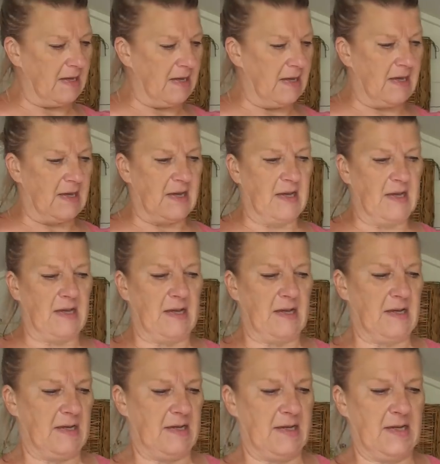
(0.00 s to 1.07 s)

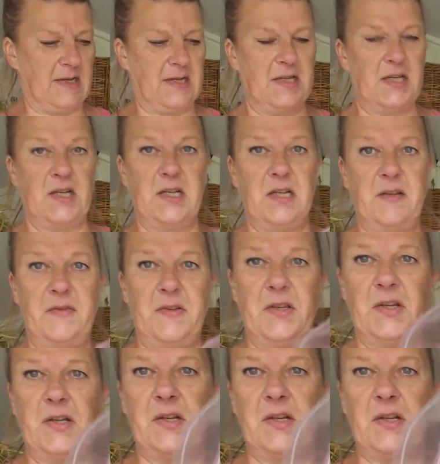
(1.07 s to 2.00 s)
[no speech]